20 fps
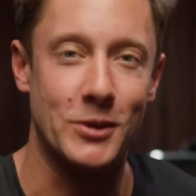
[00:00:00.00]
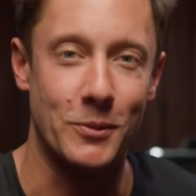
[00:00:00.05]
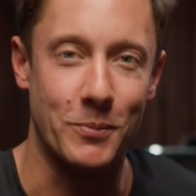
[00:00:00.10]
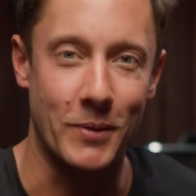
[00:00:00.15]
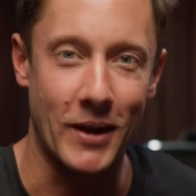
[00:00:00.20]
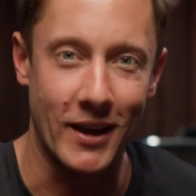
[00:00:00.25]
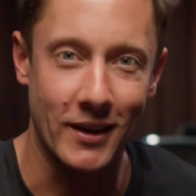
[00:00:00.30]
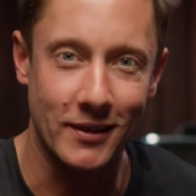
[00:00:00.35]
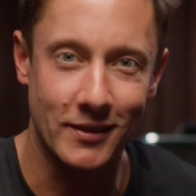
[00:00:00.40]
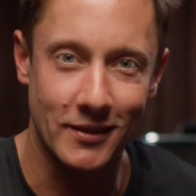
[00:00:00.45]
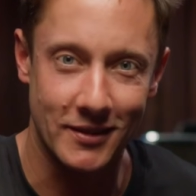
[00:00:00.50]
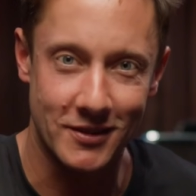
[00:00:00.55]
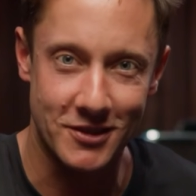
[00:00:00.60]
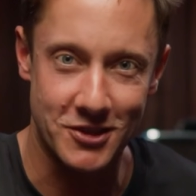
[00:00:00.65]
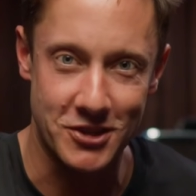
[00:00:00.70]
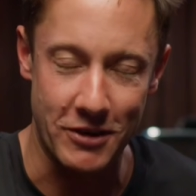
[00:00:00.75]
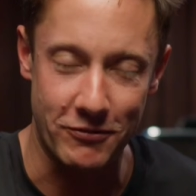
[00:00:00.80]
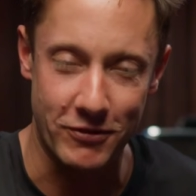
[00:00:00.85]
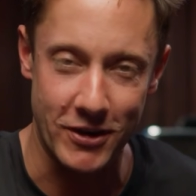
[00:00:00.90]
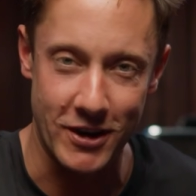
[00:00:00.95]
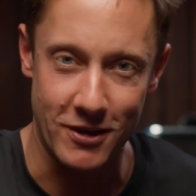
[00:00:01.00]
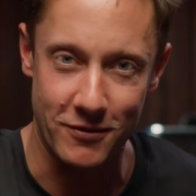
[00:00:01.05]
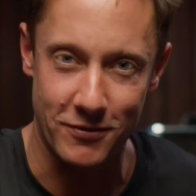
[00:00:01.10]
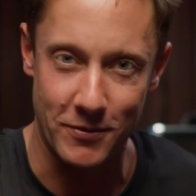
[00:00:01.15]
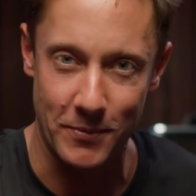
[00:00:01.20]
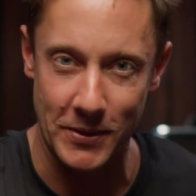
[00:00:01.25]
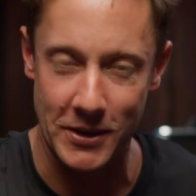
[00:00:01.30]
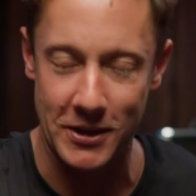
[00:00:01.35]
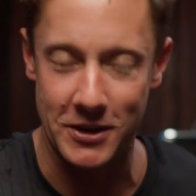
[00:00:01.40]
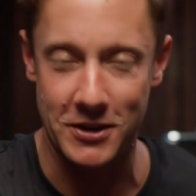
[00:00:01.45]
up, guys? It's Jeffrey here
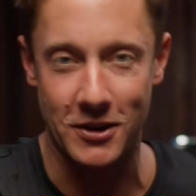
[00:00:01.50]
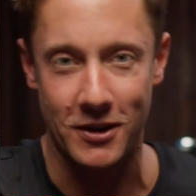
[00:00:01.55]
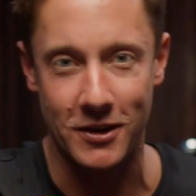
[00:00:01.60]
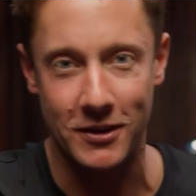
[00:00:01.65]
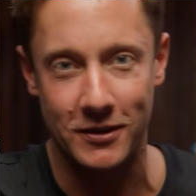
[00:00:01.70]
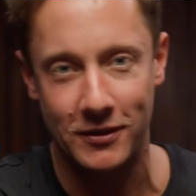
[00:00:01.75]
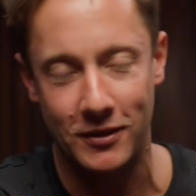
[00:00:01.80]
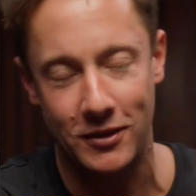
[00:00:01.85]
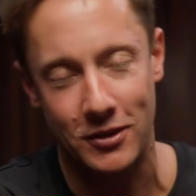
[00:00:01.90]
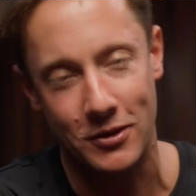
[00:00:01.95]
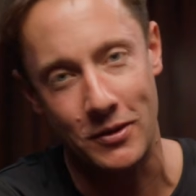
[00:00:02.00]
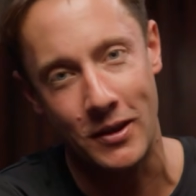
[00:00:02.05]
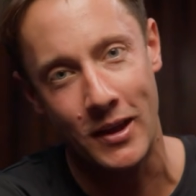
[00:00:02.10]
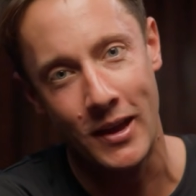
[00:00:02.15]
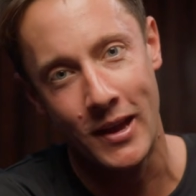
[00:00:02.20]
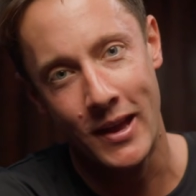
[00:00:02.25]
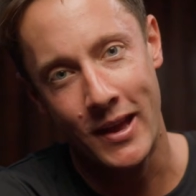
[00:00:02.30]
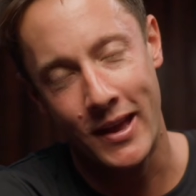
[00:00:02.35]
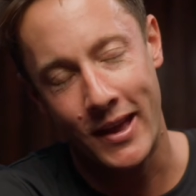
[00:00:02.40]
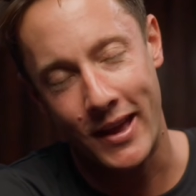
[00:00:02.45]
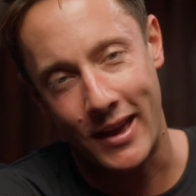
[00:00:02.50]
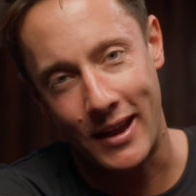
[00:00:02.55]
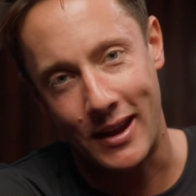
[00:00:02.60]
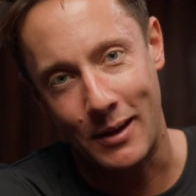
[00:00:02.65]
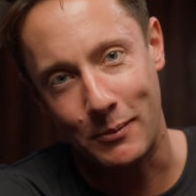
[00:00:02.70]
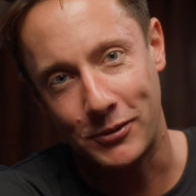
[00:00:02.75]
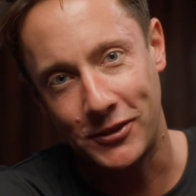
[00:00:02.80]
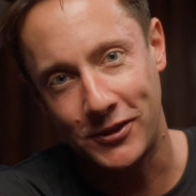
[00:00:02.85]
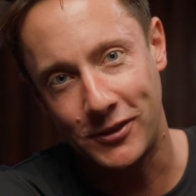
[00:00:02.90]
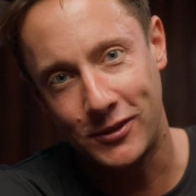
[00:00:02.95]
from the Guitar Institute, and
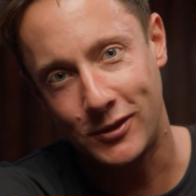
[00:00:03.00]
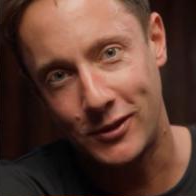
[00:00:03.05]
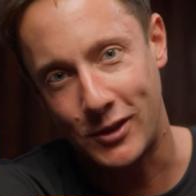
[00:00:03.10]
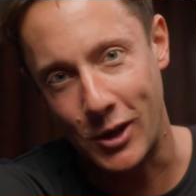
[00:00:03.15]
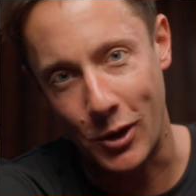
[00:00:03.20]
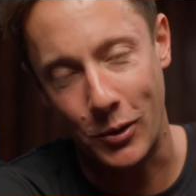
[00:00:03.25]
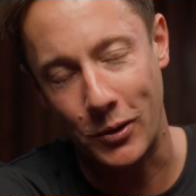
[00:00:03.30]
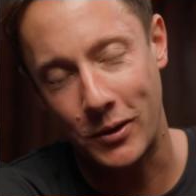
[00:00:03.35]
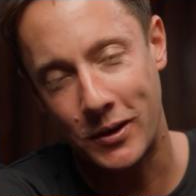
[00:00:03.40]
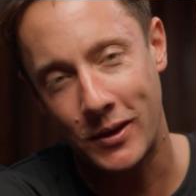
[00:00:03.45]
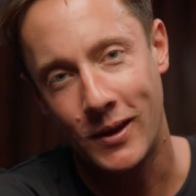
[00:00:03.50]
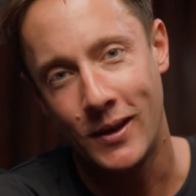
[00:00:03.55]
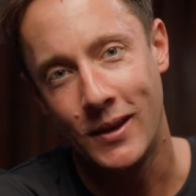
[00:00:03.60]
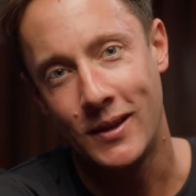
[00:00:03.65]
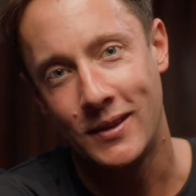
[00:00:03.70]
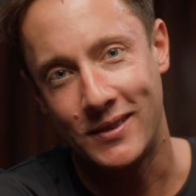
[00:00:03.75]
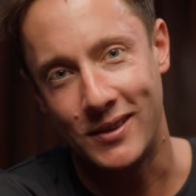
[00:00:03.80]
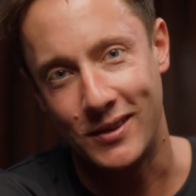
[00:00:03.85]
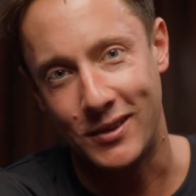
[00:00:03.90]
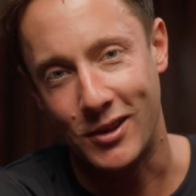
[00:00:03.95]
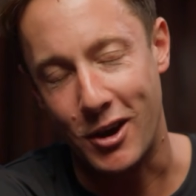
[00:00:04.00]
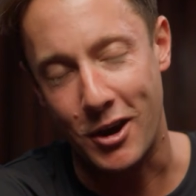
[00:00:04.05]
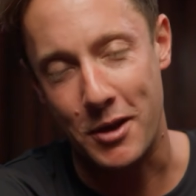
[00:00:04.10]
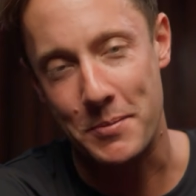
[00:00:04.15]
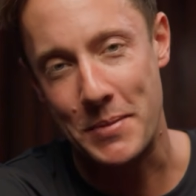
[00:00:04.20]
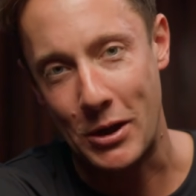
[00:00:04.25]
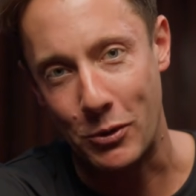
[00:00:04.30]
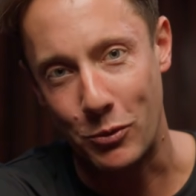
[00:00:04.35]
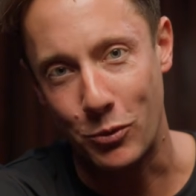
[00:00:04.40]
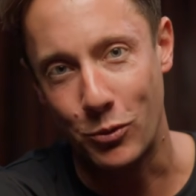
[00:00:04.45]
I'm stoked to talk
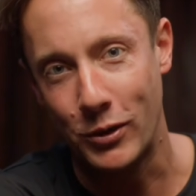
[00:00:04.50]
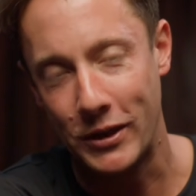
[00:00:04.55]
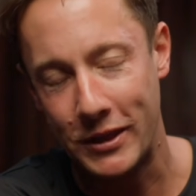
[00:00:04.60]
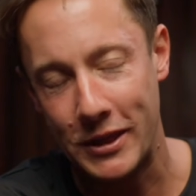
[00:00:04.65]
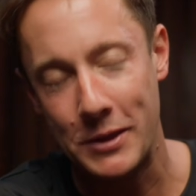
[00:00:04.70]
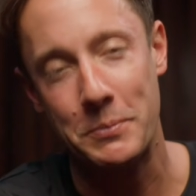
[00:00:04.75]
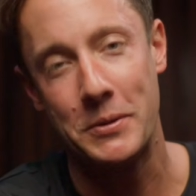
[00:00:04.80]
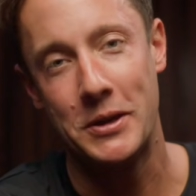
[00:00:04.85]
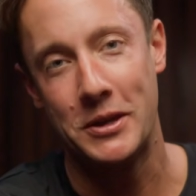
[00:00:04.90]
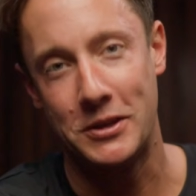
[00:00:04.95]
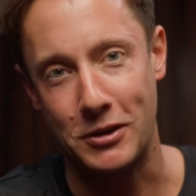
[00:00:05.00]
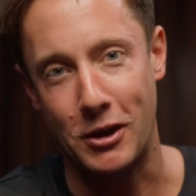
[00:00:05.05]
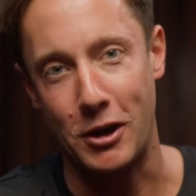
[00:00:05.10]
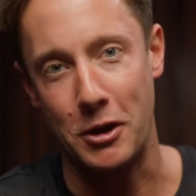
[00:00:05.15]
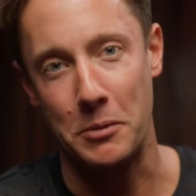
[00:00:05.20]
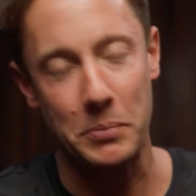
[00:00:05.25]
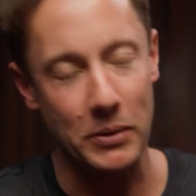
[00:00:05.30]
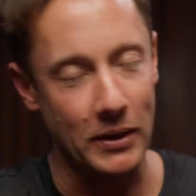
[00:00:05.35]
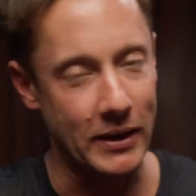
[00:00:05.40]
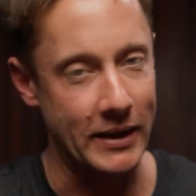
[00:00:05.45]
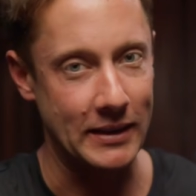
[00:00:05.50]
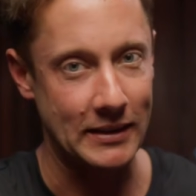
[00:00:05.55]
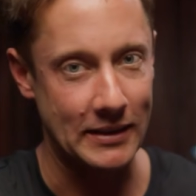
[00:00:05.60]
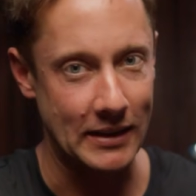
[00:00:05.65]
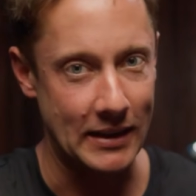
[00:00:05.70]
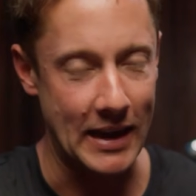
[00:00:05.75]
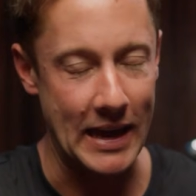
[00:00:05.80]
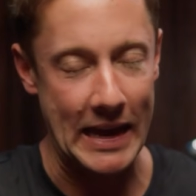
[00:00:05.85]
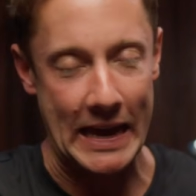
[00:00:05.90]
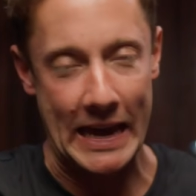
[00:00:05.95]
about rhythm guitar playing
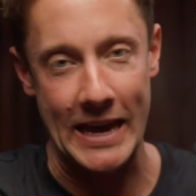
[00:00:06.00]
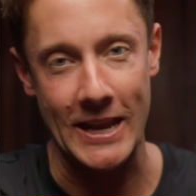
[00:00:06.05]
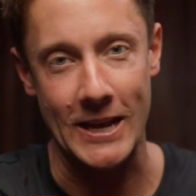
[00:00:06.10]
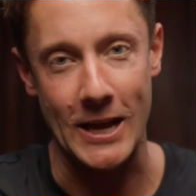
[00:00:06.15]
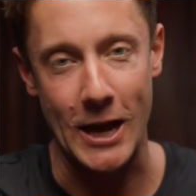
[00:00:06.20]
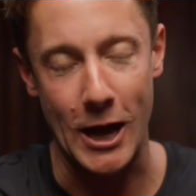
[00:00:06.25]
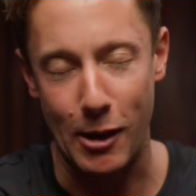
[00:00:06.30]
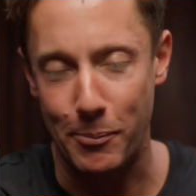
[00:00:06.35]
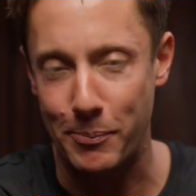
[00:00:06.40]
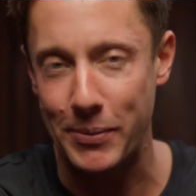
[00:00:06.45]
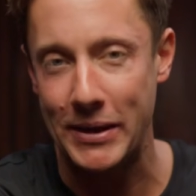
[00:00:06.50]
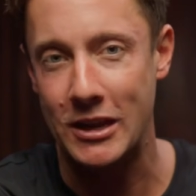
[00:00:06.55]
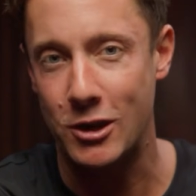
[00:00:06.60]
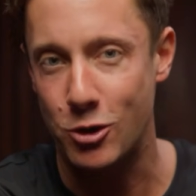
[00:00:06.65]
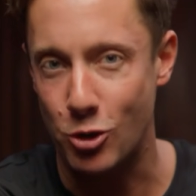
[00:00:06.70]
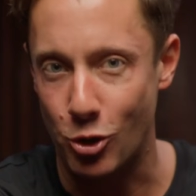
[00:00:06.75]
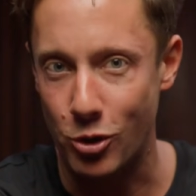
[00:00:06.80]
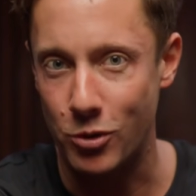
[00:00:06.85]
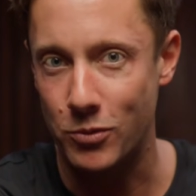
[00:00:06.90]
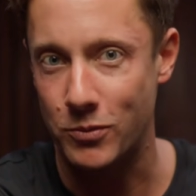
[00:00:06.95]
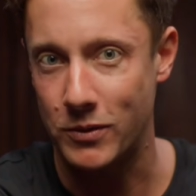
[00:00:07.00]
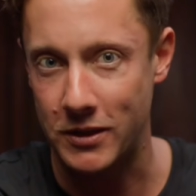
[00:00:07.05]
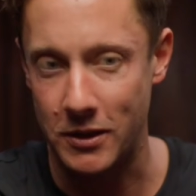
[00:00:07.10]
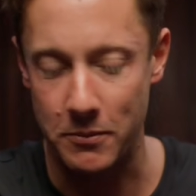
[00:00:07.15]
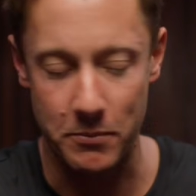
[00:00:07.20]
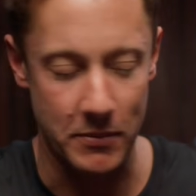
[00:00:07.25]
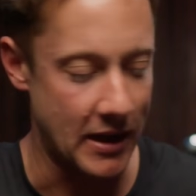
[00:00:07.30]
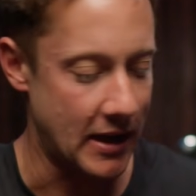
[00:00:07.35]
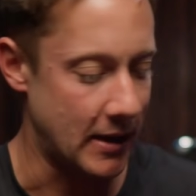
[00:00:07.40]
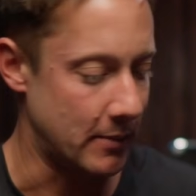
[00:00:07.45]
today and upping your
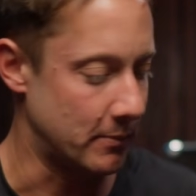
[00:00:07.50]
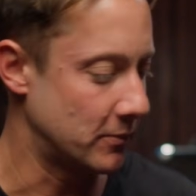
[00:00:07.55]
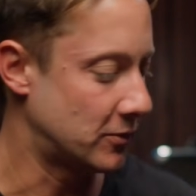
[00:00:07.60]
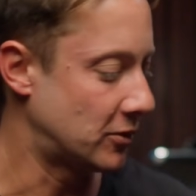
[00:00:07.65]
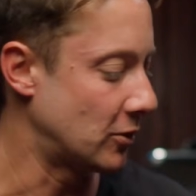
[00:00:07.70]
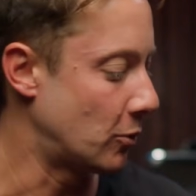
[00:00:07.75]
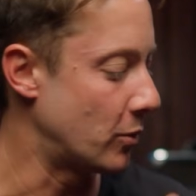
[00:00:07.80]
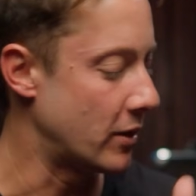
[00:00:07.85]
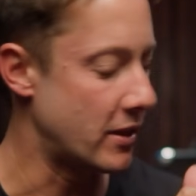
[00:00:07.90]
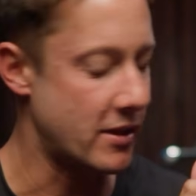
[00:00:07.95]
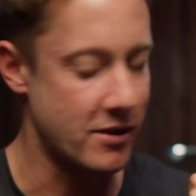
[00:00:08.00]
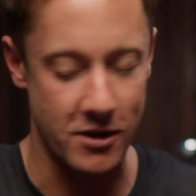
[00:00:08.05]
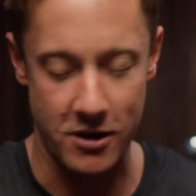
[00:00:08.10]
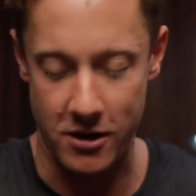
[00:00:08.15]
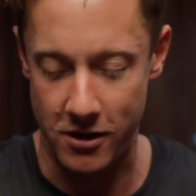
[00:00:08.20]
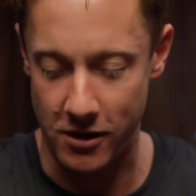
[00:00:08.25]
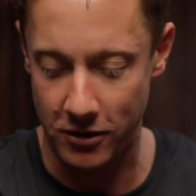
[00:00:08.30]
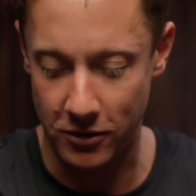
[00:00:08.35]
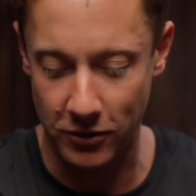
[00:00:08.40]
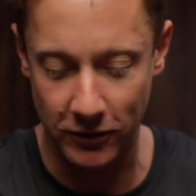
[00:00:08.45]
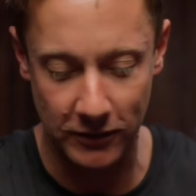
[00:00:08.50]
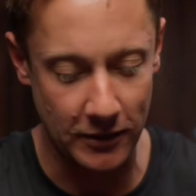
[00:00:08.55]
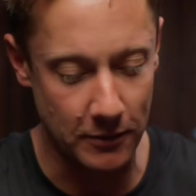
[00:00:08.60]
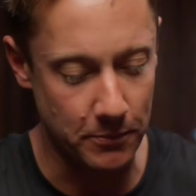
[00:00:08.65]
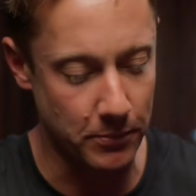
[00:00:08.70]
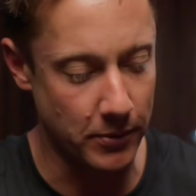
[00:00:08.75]
rhythm game. So whether you're an acoustic